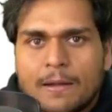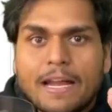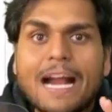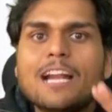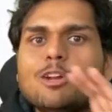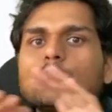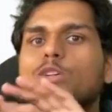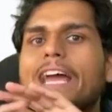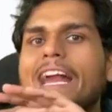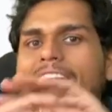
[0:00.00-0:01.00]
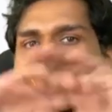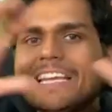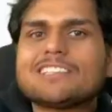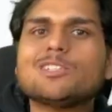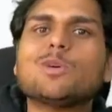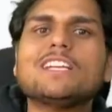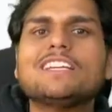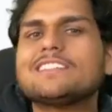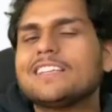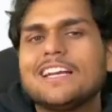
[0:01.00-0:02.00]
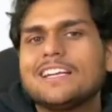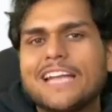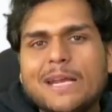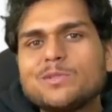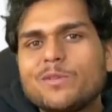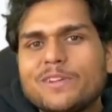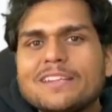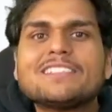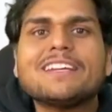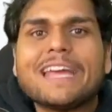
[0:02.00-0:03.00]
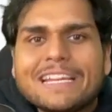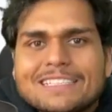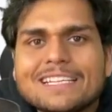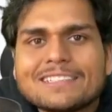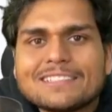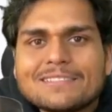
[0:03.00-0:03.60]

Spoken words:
And you should at least know these types of testing exist,